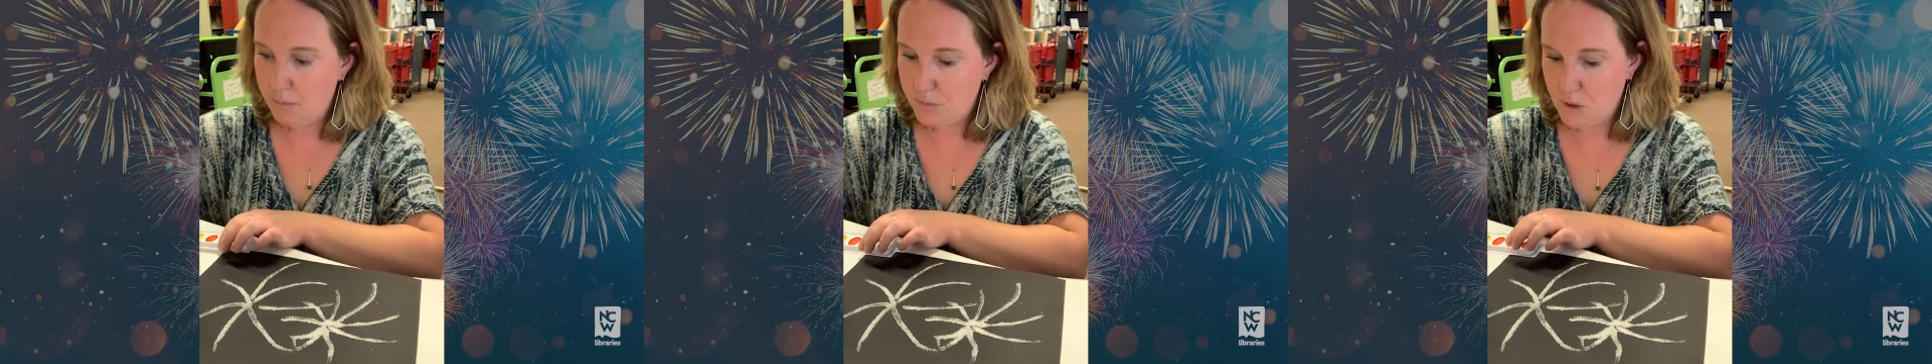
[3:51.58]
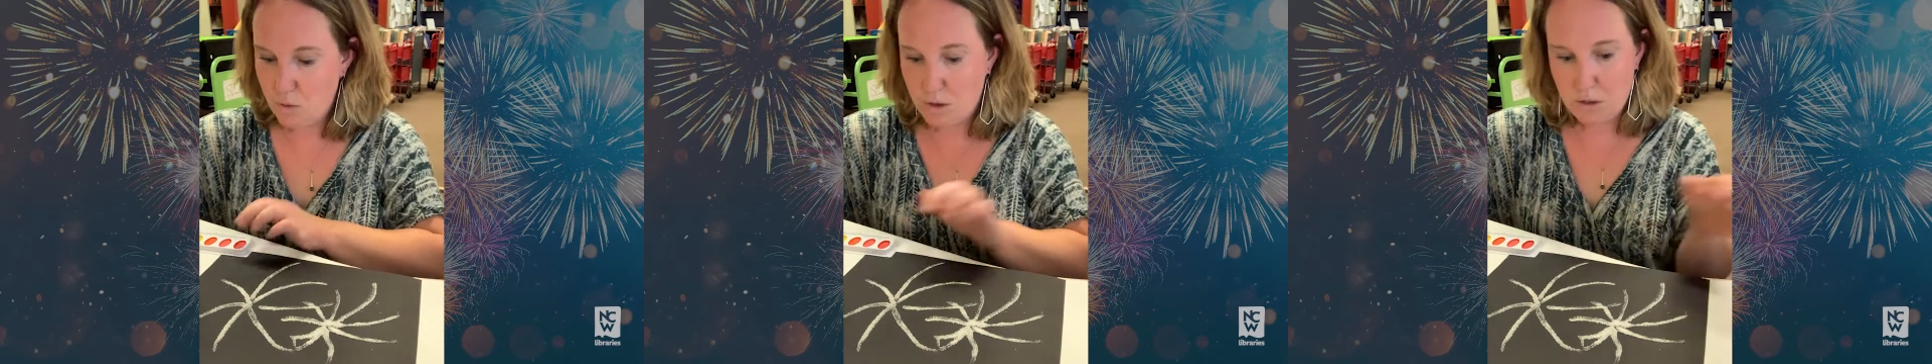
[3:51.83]

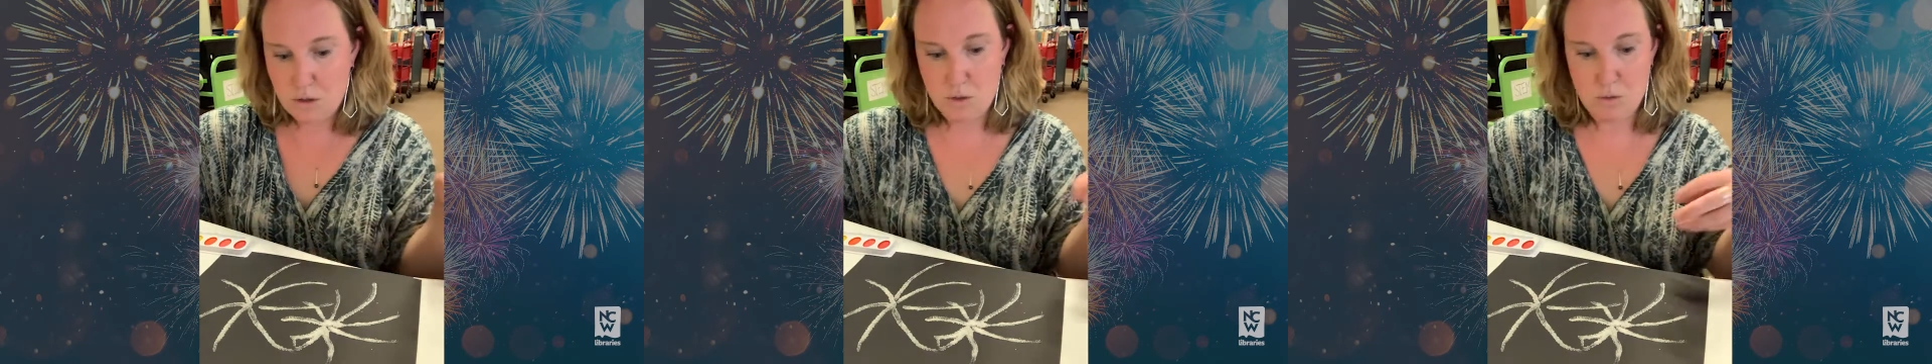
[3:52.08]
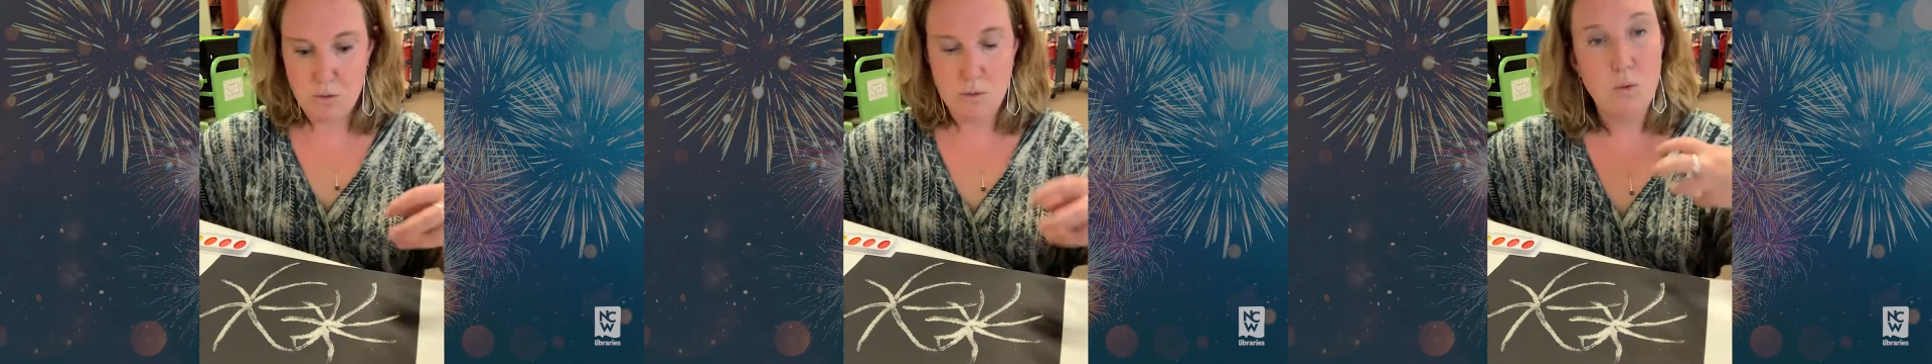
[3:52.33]
you can
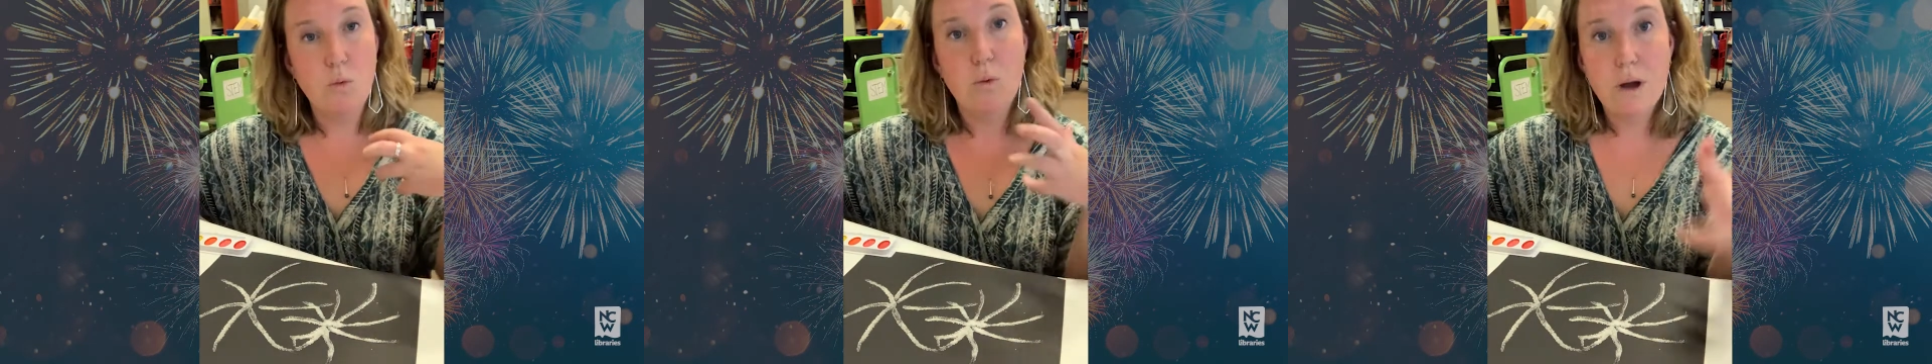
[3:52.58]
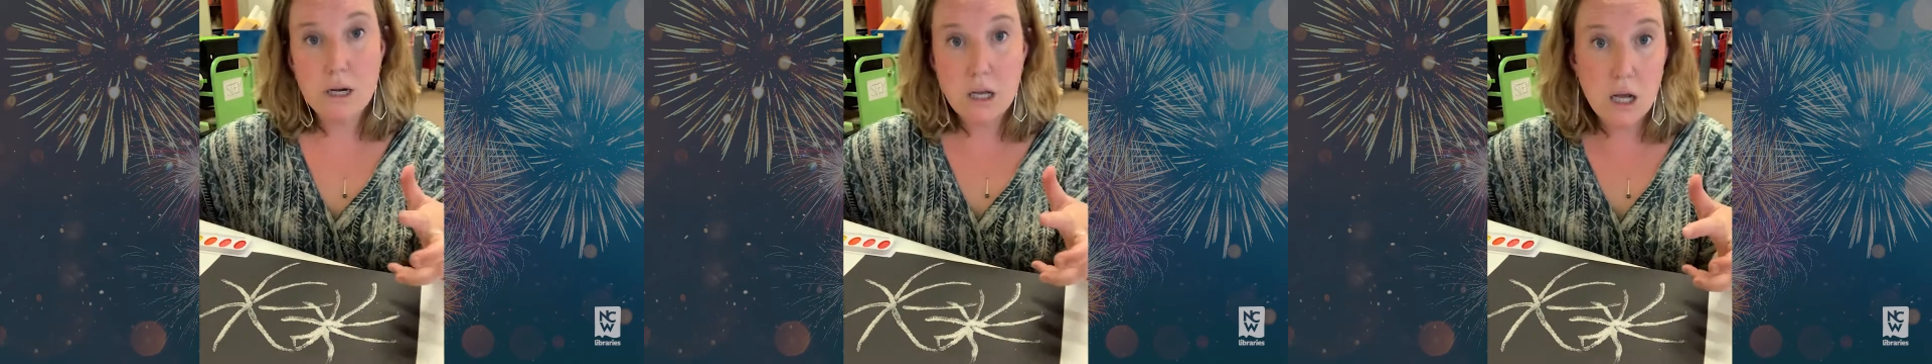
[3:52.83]
do
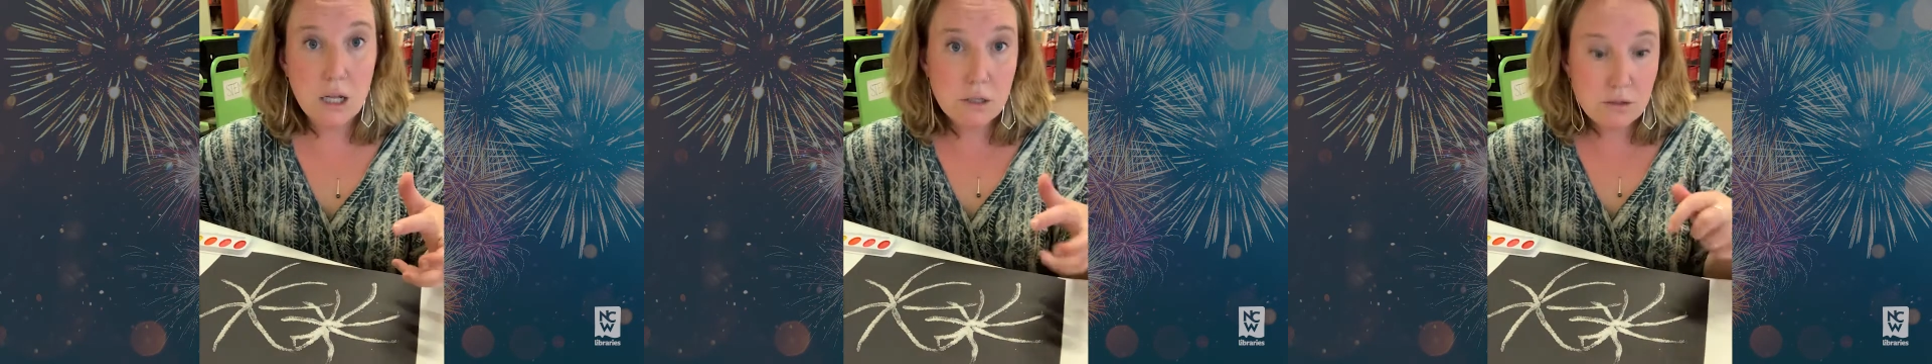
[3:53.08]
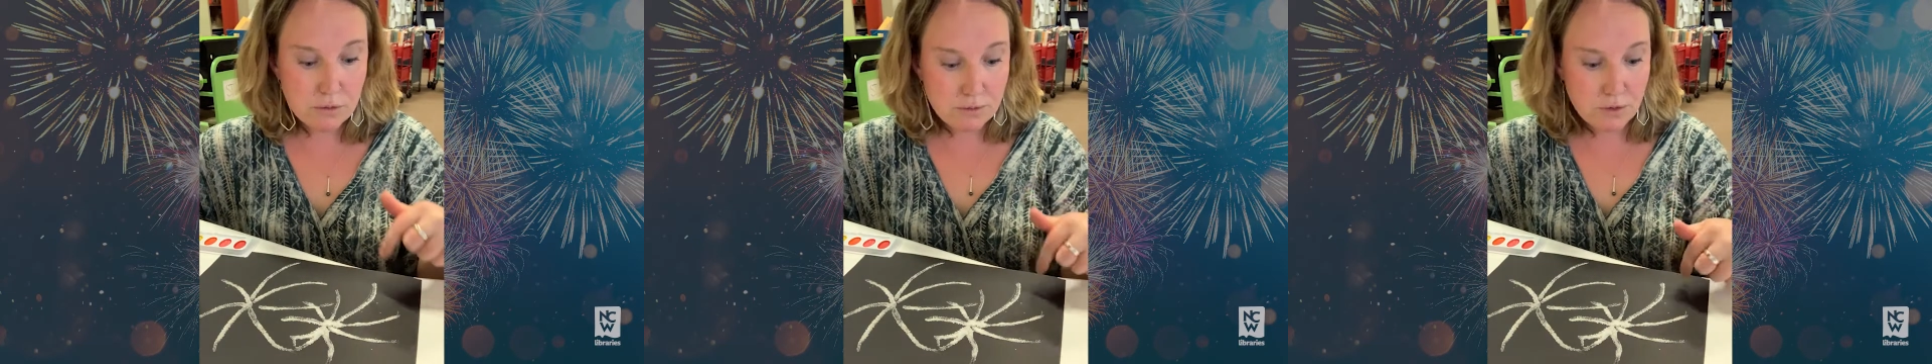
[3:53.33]
one
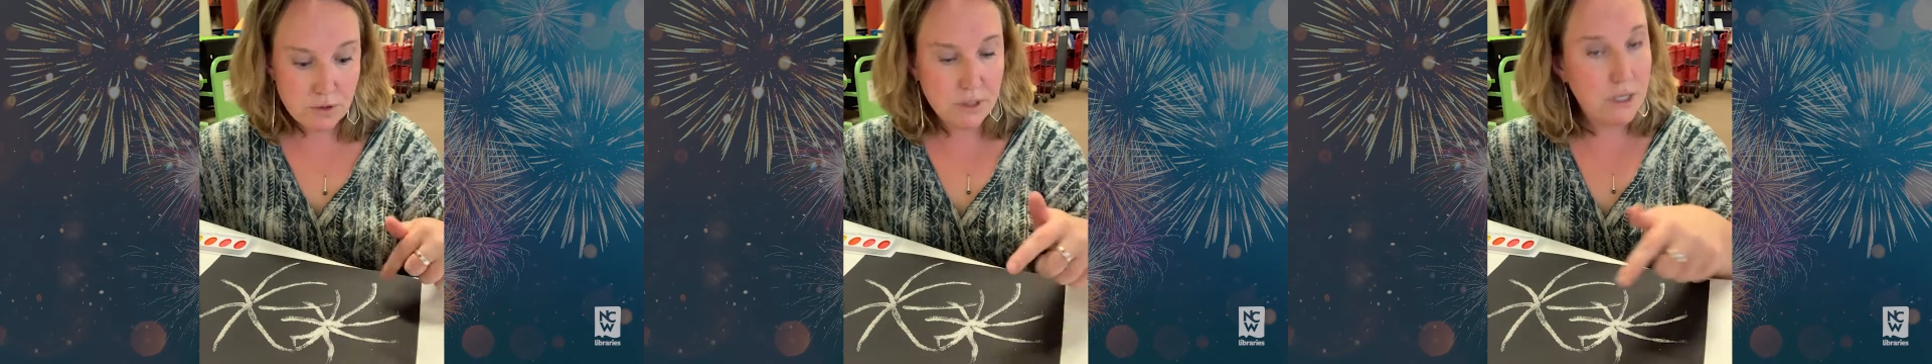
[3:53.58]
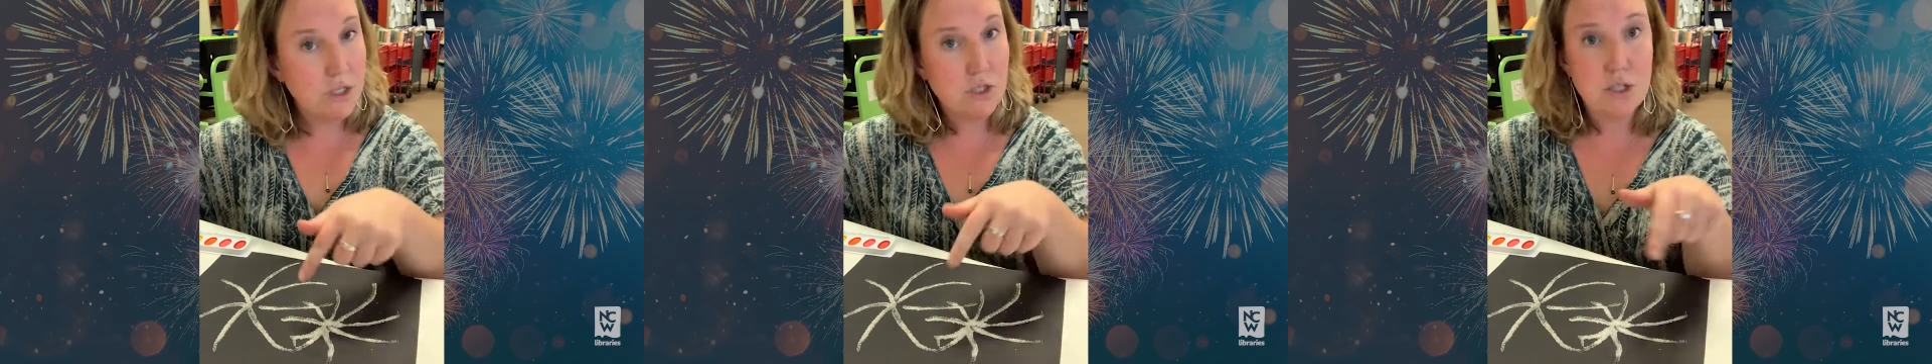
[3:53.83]
color for
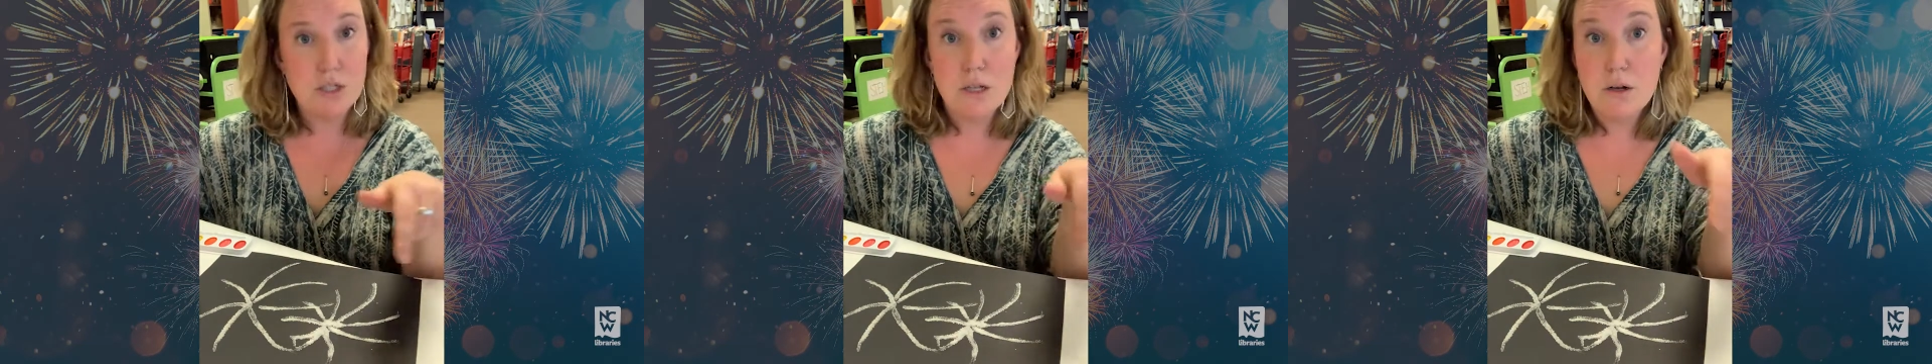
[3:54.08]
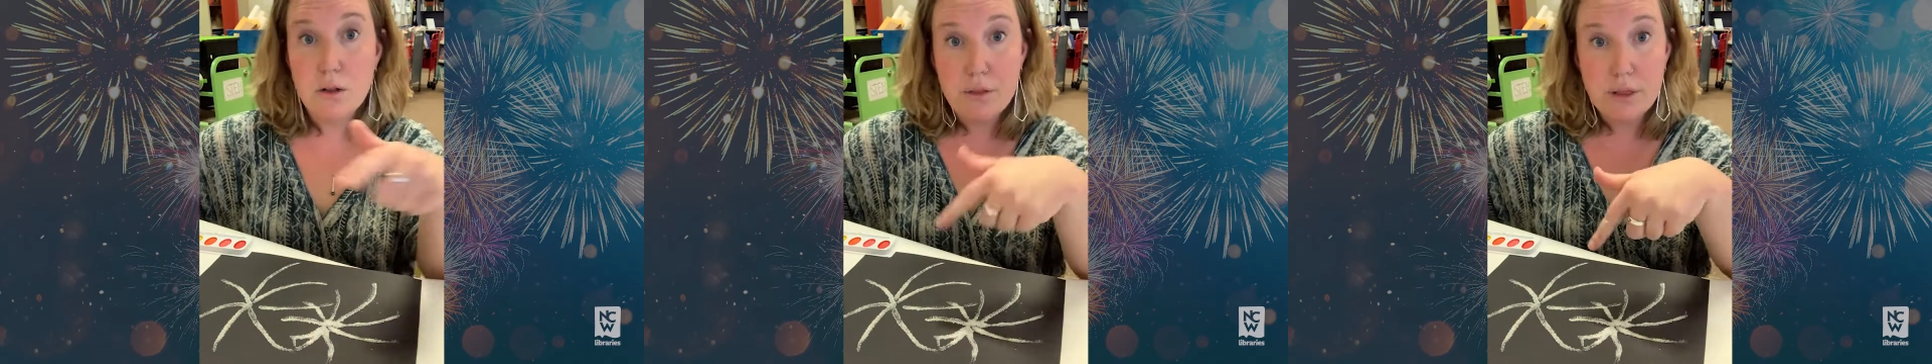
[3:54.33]
each
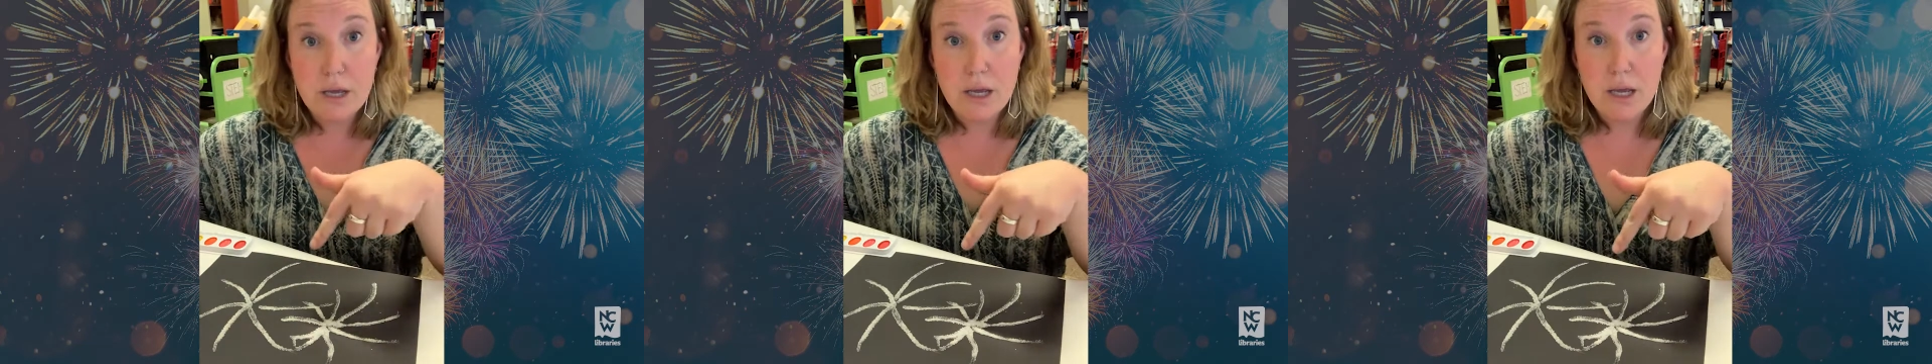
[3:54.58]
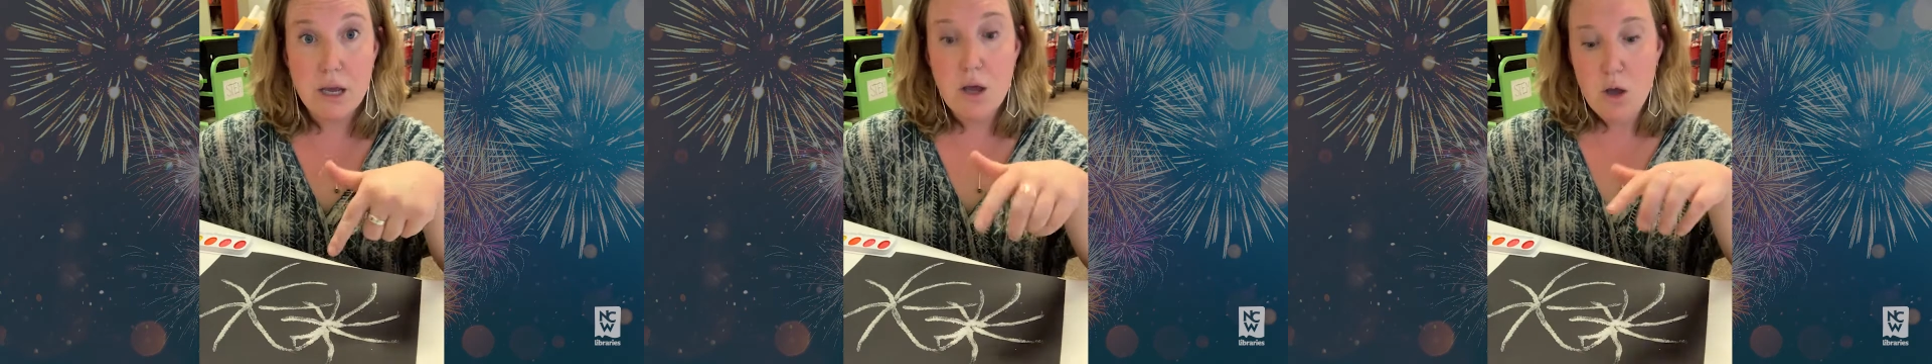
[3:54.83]
little
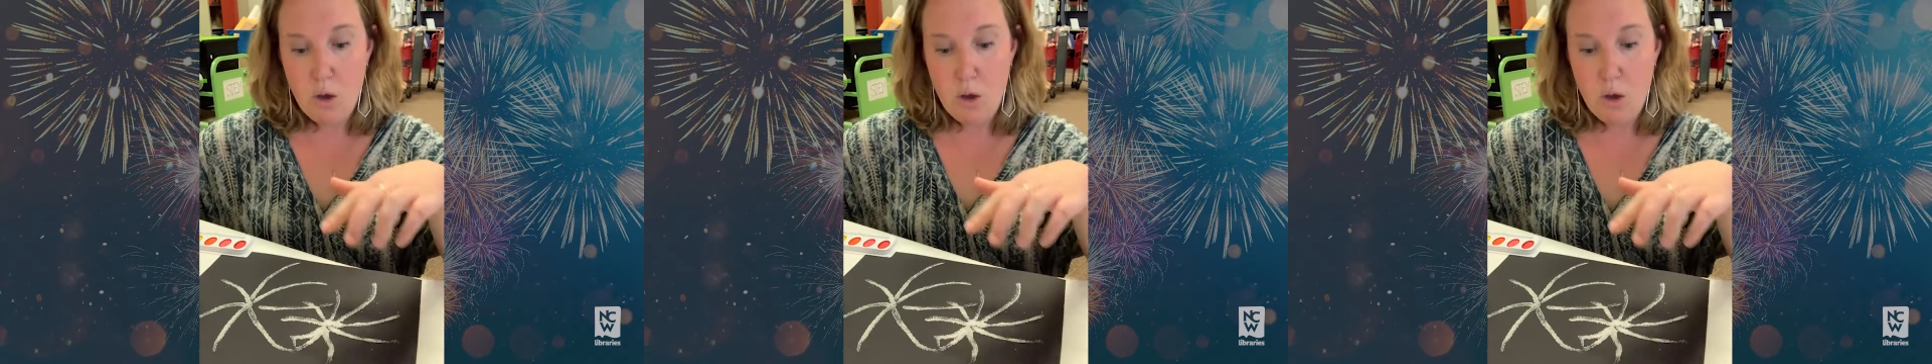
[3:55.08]
thing,